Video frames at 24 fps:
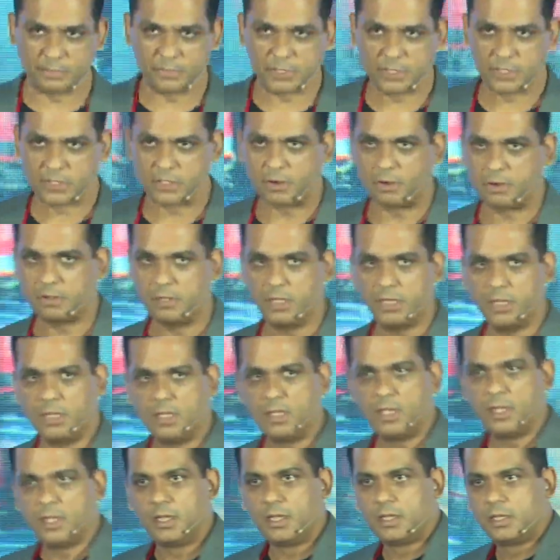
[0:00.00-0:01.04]
So
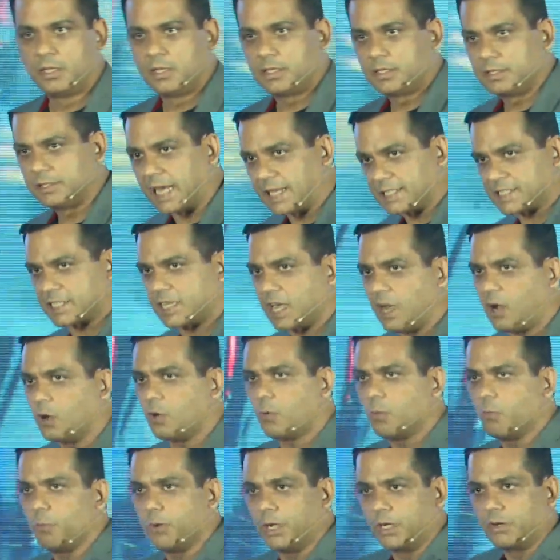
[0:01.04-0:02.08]
that's how
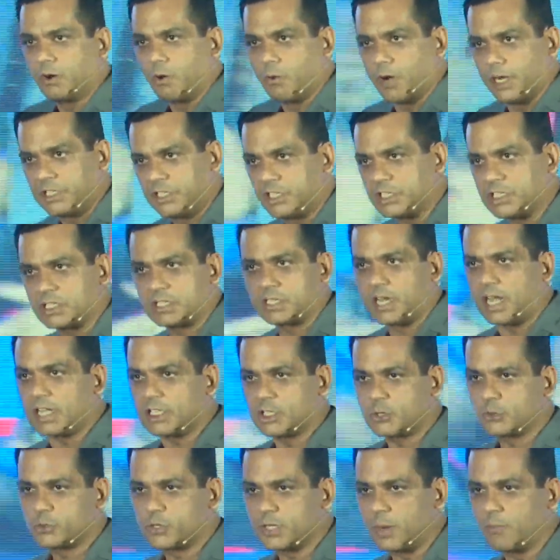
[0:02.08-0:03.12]
we grow. It just
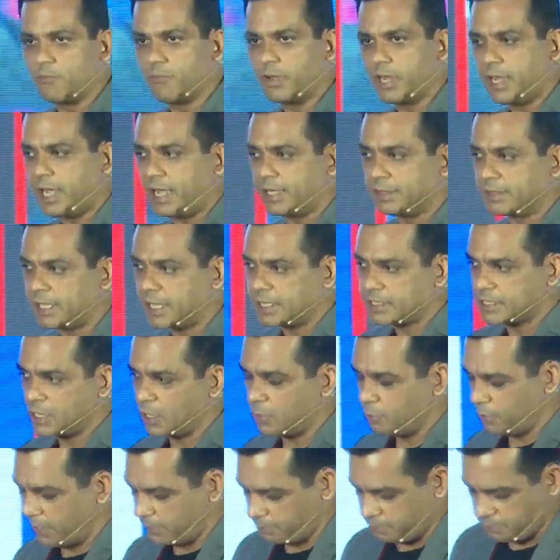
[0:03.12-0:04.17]
starts somewhere, and that's how
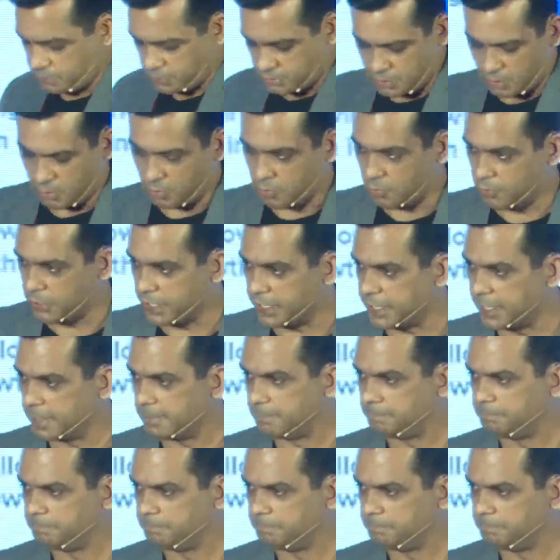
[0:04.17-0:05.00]
we grow over here.